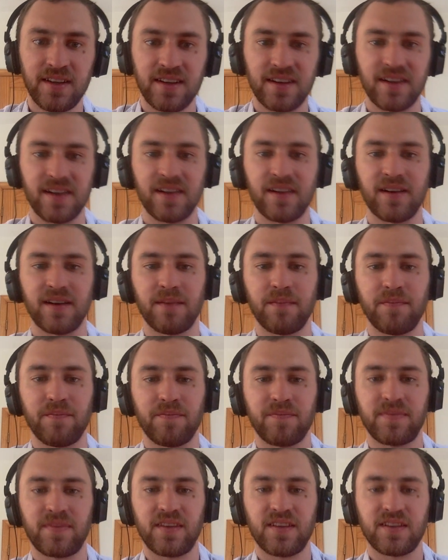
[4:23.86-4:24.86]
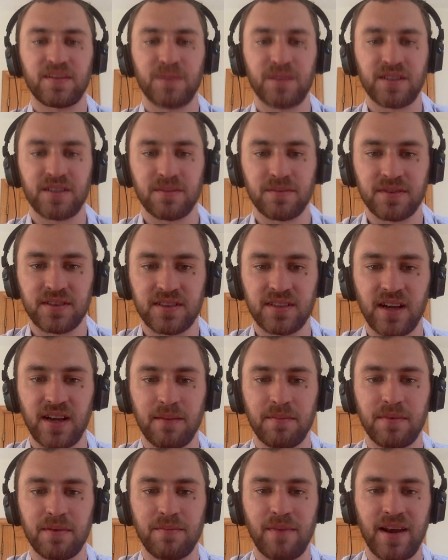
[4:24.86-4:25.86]
I spent some
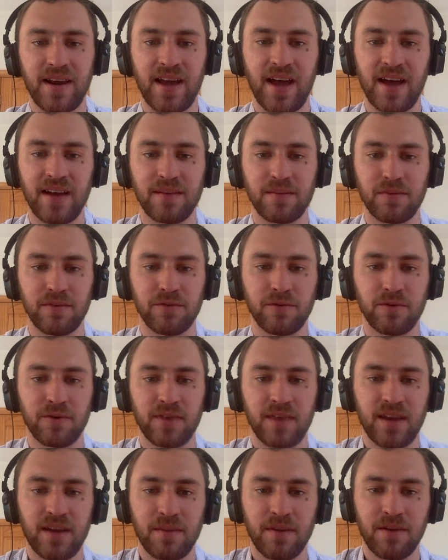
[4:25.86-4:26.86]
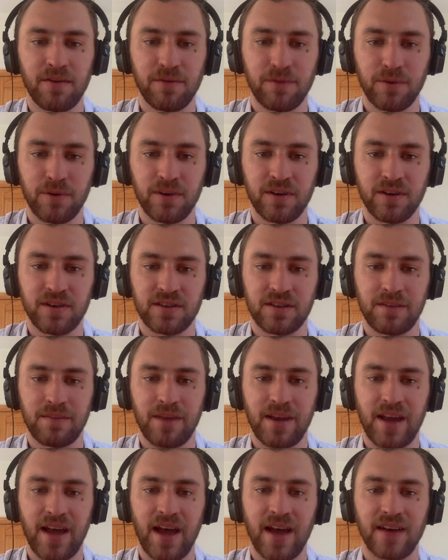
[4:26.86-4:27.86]
time in Manhattan before that, about 4 years in
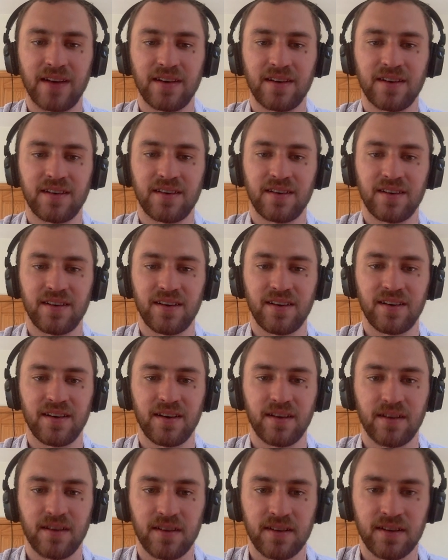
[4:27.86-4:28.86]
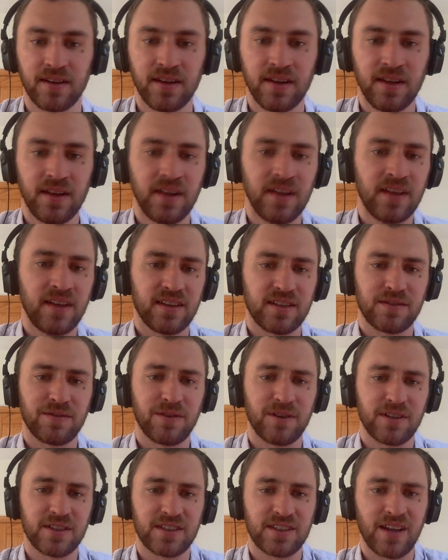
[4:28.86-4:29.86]
Manhattan. As
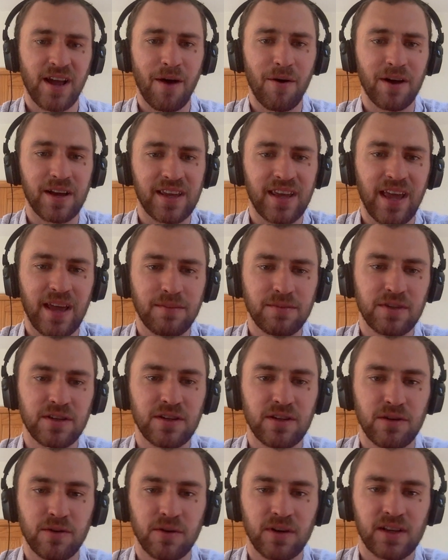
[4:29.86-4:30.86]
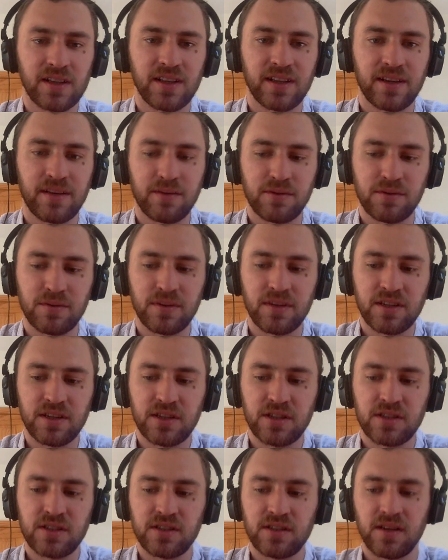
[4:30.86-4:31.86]
far as how I came to New York, it was really
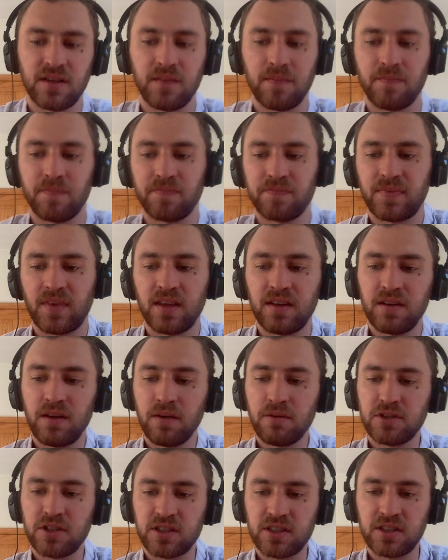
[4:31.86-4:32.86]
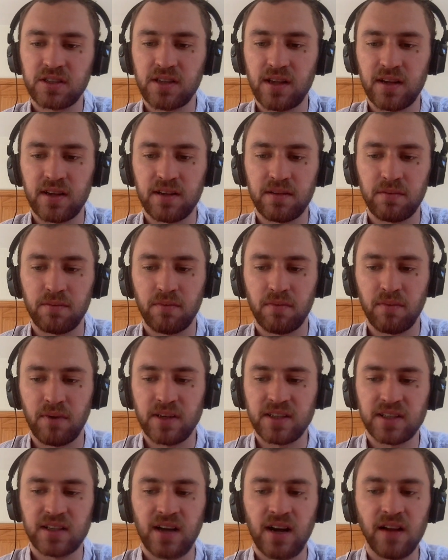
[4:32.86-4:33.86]
just, it was just because I
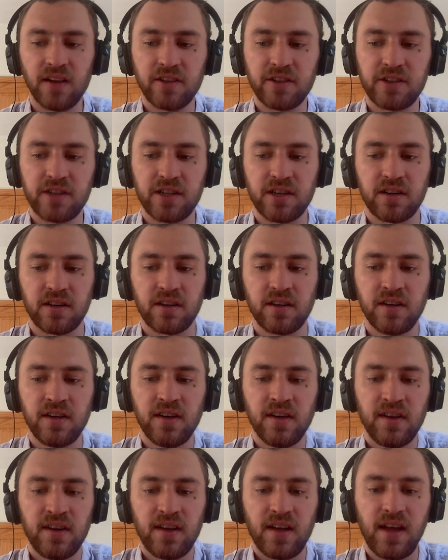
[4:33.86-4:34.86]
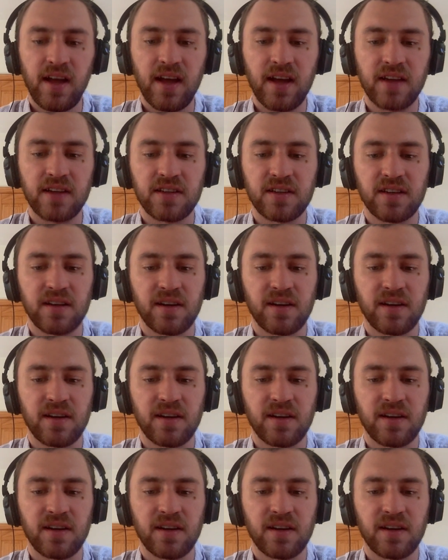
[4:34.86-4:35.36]
went to college here and,